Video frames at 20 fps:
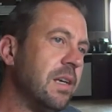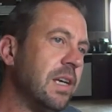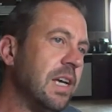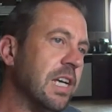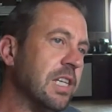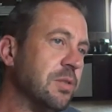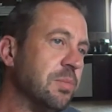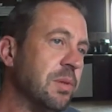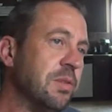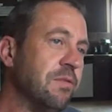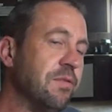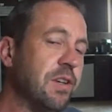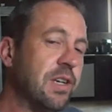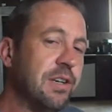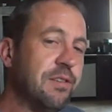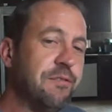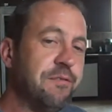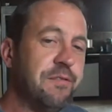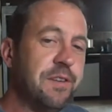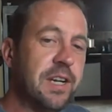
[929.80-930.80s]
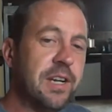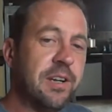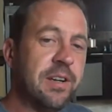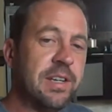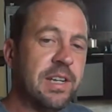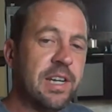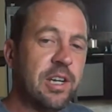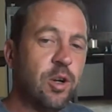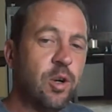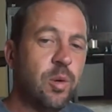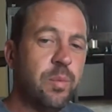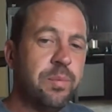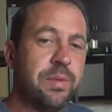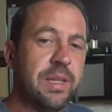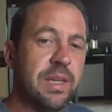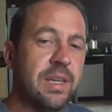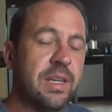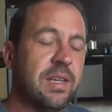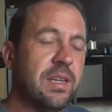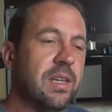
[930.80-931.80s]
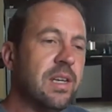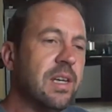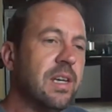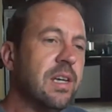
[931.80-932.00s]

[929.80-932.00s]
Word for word: has been very fair, and I hope that